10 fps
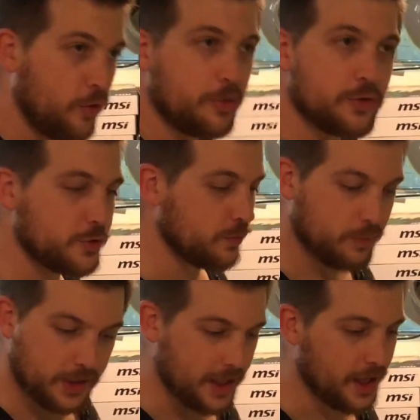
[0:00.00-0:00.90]
orders,
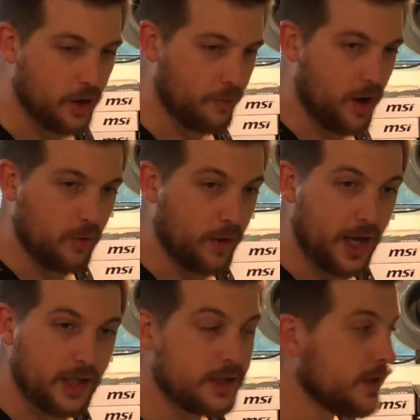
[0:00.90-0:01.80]
get it out right
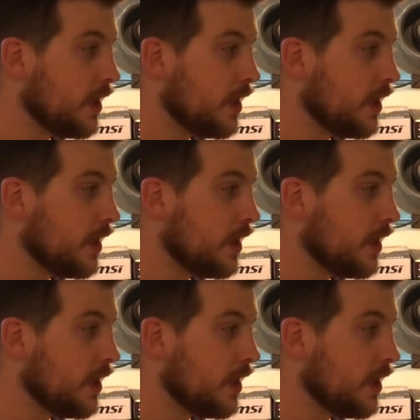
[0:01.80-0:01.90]
away.